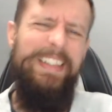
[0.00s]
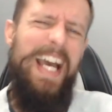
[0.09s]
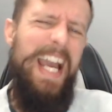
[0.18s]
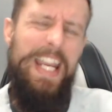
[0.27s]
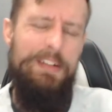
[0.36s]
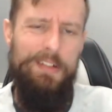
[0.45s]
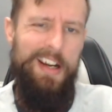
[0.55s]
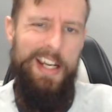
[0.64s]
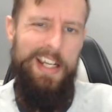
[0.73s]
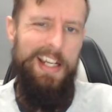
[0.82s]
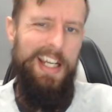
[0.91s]
That ain't
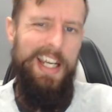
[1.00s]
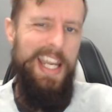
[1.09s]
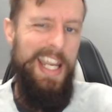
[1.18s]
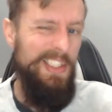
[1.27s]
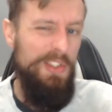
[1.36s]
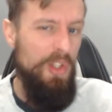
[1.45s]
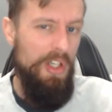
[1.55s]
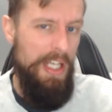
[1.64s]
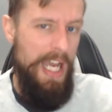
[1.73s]
right. It's not going to